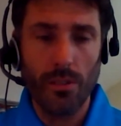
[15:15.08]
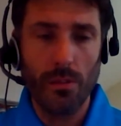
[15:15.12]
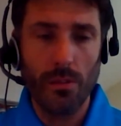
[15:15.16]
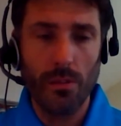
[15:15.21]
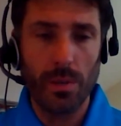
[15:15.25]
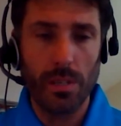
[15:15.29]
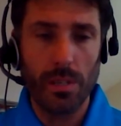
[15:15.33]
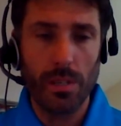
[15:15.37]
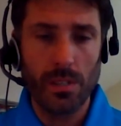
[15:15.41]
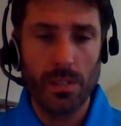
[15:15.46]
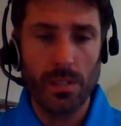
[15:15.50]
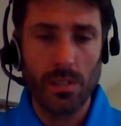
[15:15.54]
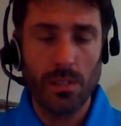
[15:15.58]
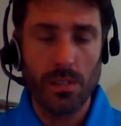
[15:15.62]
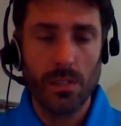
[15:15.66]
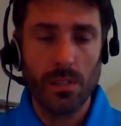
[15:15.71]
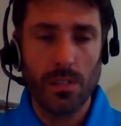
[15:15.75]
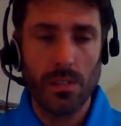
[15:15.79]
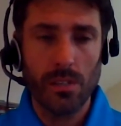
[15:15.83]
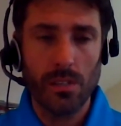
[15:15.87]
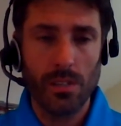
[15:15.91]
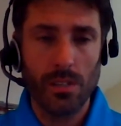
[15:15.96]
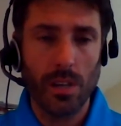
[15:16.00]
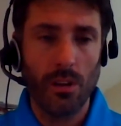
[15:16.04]

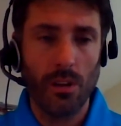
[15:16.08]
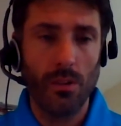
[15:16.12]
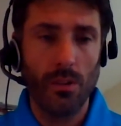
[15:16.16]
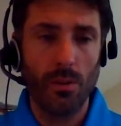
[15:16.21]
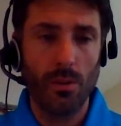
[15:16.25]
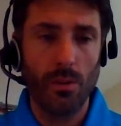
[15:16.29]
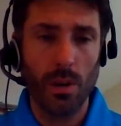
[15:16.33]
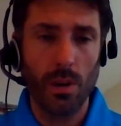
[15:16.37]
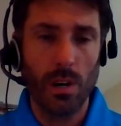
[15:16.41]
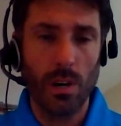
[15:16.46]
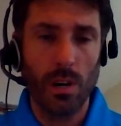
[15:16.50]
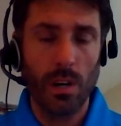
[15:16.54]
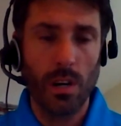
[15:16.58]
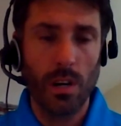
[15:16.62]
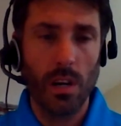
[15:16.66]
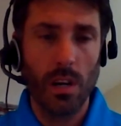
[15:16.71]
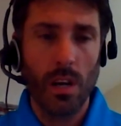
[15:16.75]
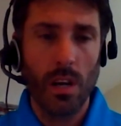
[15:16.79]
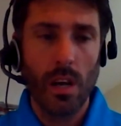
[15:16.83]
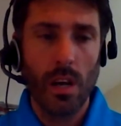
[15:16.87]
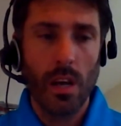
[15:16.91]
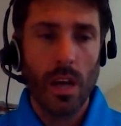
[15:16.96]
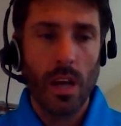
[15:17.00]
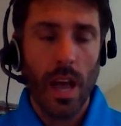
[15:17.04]
business, sell the work,
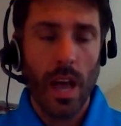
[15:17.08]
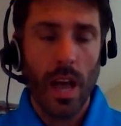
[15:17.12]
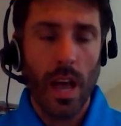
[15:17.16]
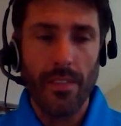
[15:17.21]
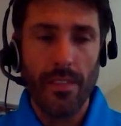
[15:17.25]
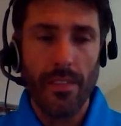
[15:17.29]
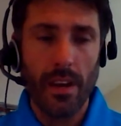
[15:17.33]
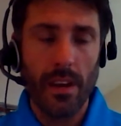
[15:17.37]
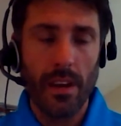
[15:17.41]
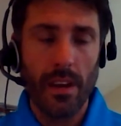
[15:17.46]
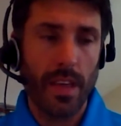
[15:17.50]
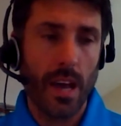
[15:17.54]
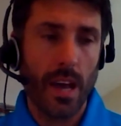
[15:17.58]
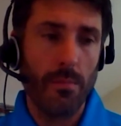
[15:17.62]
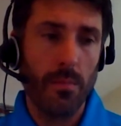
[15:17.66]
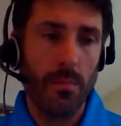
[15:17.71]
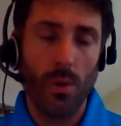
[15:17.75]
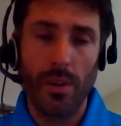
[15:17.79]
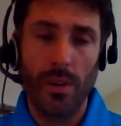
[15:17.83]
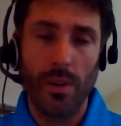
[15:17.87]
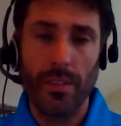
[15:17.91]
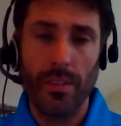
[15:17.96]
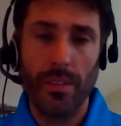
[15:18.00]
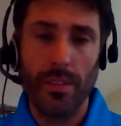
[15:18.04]
and then at that
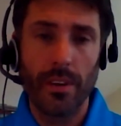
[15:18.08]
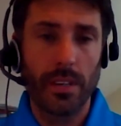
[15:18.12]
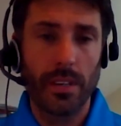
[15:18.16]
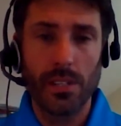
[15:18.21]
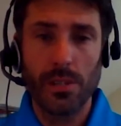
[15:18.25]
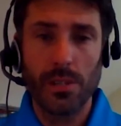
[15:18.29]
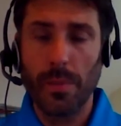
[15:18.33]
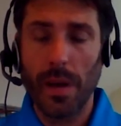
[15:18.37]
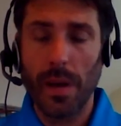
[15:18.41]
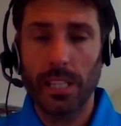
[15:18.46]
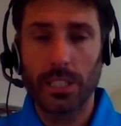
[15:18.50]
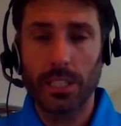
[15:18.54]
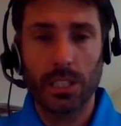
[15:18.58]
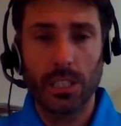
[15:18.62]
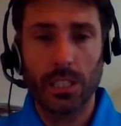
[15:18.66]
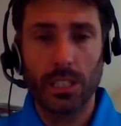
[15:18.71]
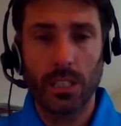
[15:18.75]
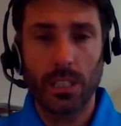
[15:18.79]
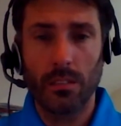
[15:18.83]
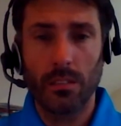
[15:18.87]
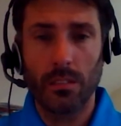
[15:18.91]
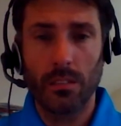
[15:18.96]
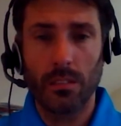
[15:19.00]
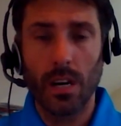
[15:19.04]
point they're
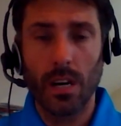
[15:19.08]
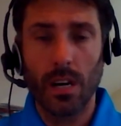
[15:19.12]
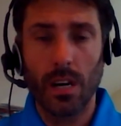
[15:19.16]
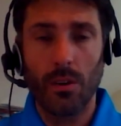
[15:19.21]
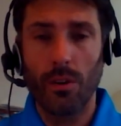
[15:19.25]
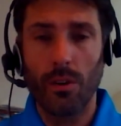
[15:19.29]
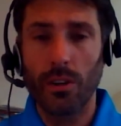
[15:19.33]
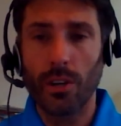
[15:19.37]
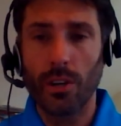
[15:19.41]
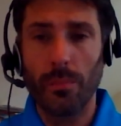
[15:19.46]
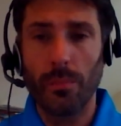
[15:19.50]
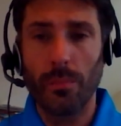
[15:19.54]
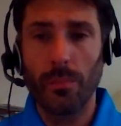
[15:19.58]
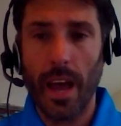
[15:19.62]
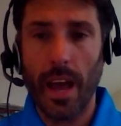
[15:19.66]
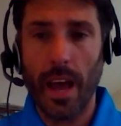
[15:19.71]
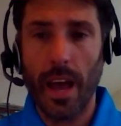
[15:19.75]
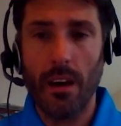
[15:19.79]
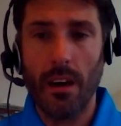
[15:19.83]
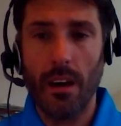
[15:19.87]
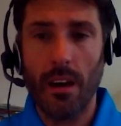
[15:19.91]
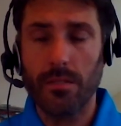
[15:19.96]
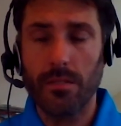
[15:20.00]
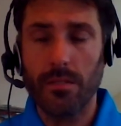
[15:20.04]
dispatching on your
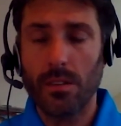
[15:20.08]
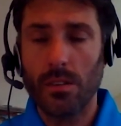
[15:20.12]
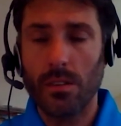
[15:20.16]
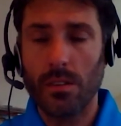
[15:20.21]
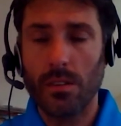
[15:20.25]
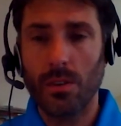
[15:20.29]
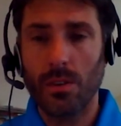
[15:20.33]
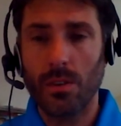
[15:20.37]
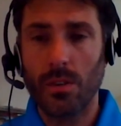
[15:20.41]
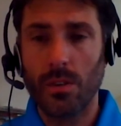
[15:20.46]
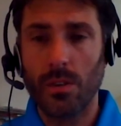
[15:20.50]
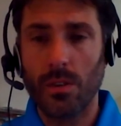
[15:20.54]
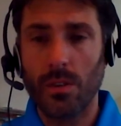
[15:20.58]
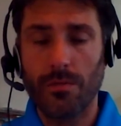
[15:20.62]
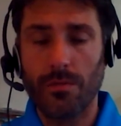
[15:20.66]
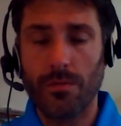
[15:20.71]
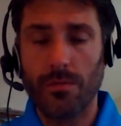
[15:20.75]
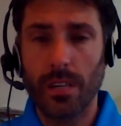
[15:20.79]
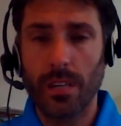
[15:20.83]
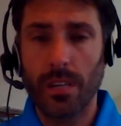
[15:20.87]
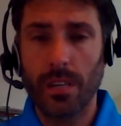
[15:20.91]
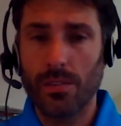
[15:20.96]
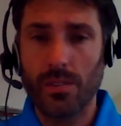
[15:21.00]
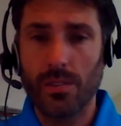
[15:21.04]
behalf. So it's
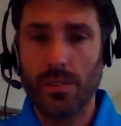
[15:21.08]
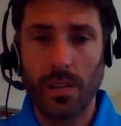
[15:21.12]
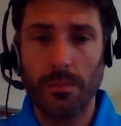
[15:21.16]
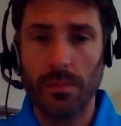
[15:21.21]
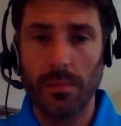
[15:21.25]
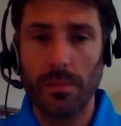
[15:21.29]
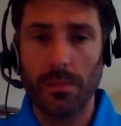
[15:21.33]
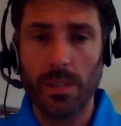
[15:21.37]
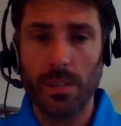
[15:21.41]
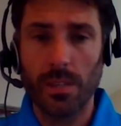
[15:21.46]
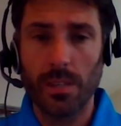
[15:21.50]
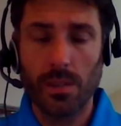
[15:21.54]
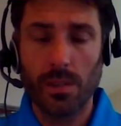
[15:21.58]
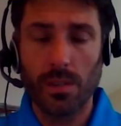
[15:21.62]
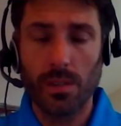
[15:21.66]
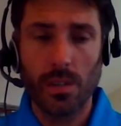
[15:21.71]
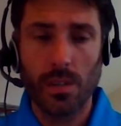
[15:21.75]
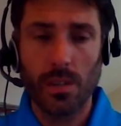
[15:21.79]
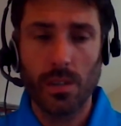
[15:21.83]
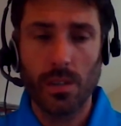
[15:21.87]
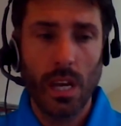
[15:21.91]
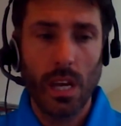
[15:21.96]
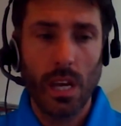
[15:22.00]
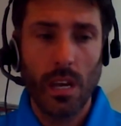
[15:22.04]
very seamless.
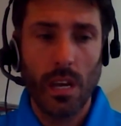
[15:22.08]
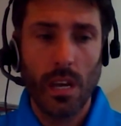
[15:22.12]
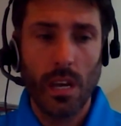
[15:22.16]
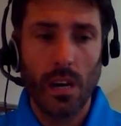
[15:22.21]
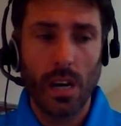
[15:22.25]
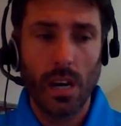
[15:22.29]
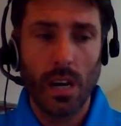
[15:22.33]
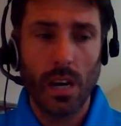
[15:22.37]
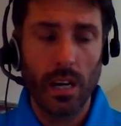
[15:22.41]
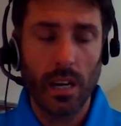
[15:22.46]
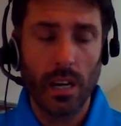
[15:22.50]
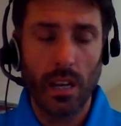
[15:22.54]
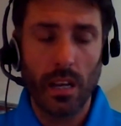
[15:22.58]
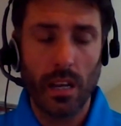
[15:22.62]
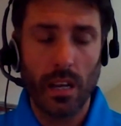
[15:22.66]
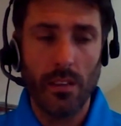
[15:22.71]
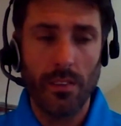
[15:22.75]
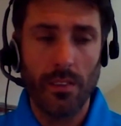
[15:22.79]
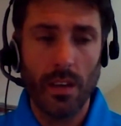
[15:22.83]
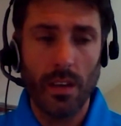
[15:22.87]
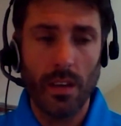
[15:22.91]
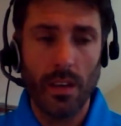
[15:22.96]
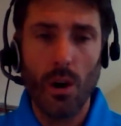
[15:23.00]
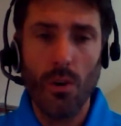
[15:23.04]

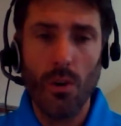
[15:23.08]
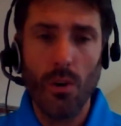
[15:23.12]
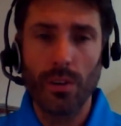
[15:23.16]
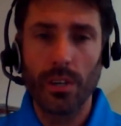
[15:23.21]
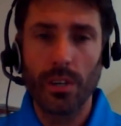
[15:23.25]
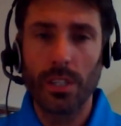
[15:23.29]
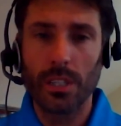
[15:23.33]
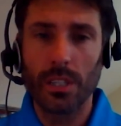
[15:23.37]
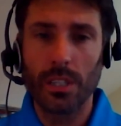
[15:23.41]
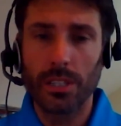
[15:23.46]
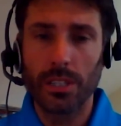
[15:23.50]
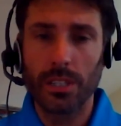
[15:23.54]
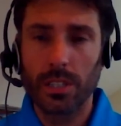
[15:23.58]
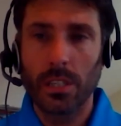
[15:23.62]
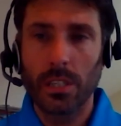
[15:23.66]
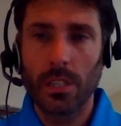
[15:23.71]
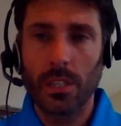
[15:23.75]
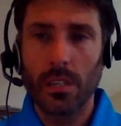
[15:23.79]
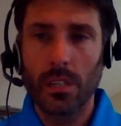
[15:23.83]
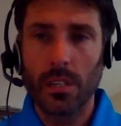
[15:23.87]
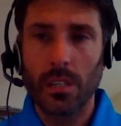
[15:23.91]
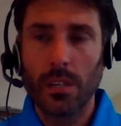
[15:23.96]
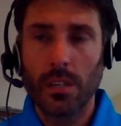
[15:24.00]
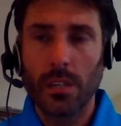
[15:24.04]
Again, the owner's
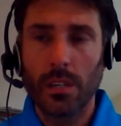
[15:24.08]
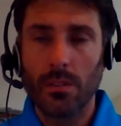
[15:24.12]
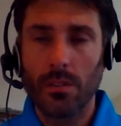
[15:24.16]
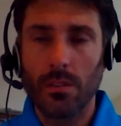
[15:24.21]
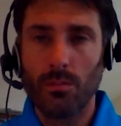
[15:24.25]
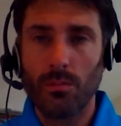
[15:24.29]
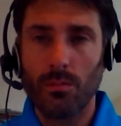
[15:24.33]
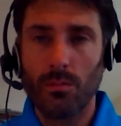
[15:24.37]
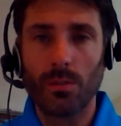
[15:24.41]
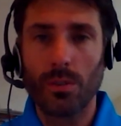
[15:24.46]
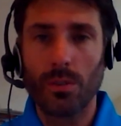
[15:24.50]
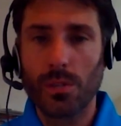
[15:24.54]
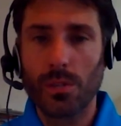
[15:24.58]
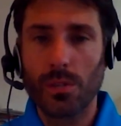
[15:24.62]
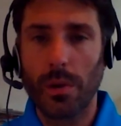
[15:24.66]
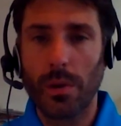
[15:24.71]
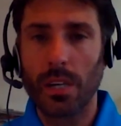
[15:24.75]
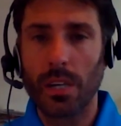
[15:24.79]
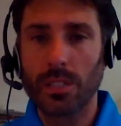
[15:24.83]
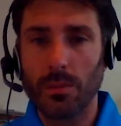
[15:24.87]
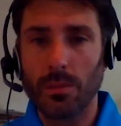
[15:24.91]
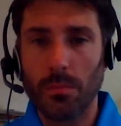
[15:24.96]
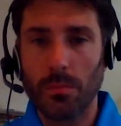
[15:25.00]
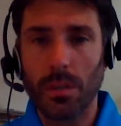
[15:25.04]
real
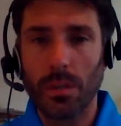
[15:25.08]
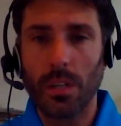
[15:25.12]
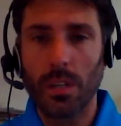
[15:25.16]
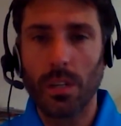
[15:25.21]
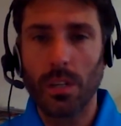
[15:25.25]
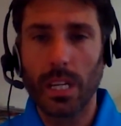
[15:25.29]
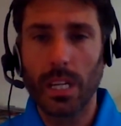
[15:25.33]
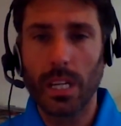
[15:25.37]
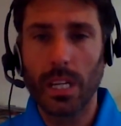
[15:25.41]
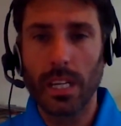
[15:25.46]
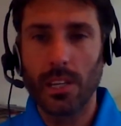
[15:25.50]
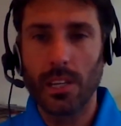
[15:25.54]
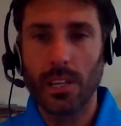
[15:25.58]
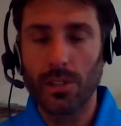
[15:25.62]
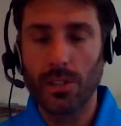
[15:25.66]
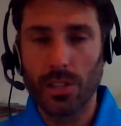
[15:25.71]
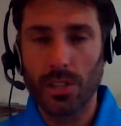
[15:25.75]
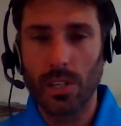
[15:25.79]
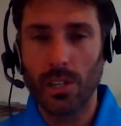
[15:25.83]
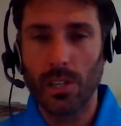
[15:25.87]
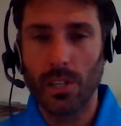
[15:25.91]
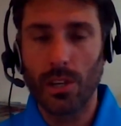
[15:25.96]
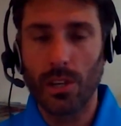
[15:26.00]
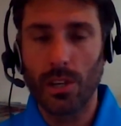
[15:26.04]
responsibility
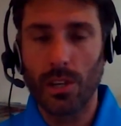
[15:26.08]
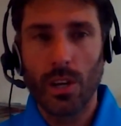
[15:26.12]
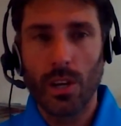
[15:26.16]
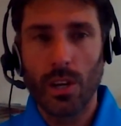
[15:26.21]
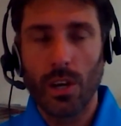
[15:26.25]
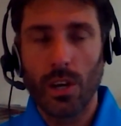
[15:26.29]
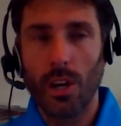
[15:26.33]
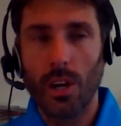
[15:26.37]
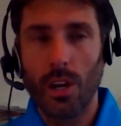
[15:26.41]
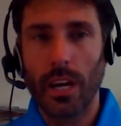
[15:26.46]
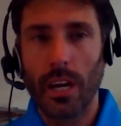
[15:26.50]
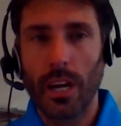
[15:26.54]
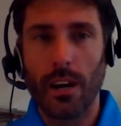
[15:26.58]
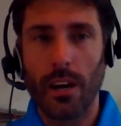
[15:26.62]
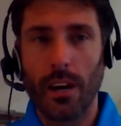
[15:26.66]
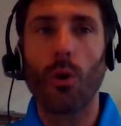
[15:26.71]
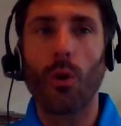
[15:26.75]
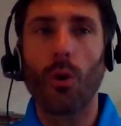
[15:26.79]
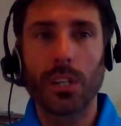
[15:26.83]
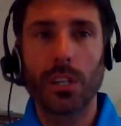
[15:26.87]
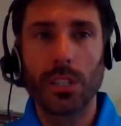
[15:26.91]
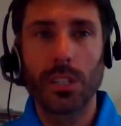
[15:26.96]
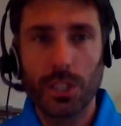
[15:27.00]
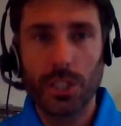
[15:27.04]
is in kind of
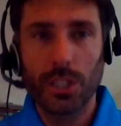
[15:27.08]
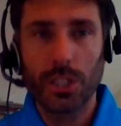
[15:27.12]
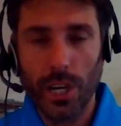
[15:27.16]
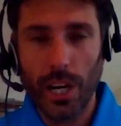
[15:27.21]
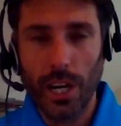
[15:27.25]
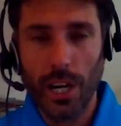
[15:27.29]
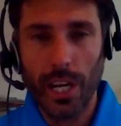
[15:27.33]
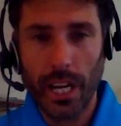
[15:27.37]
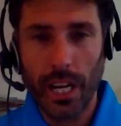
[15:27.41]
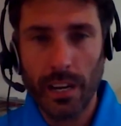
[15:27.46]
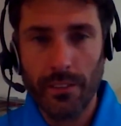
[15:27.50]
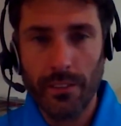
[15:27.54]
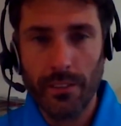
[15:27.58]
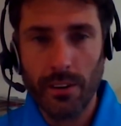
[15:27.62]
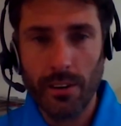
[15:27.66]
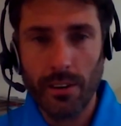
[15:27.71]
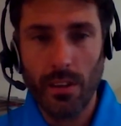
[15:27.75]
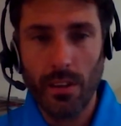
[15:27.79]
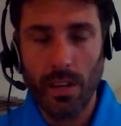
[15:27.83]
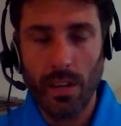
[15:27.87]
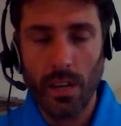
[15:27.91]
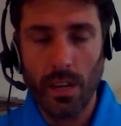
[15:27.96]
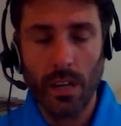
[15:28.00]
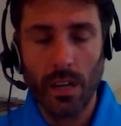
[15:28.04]
orchestrating
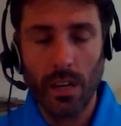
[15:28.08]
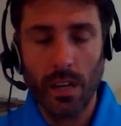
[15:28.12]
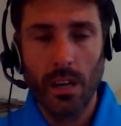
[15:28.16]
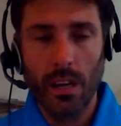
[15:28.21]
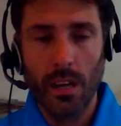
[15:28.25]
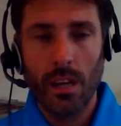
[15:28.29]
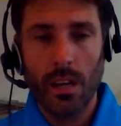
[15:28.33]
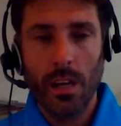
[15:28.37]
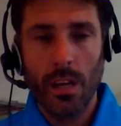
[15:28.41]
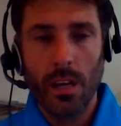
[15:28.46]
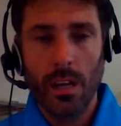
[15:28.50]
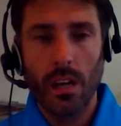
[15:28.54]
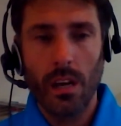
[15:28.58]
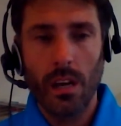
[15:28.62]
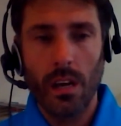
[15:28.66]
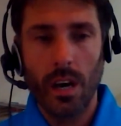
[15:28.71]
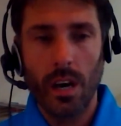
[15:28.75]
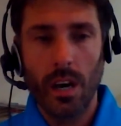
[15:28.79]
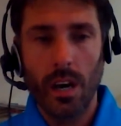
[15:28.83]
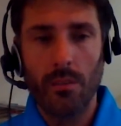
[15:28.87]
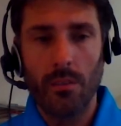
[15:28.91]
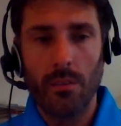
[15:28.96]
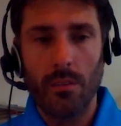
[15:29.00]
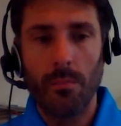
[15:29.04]
everything,
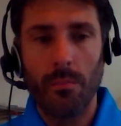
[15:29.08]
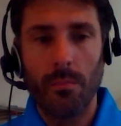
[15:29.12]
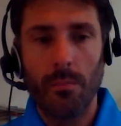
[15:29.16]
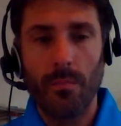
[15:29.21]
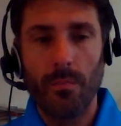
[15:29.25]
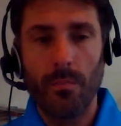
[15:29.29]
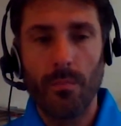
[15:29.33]
um,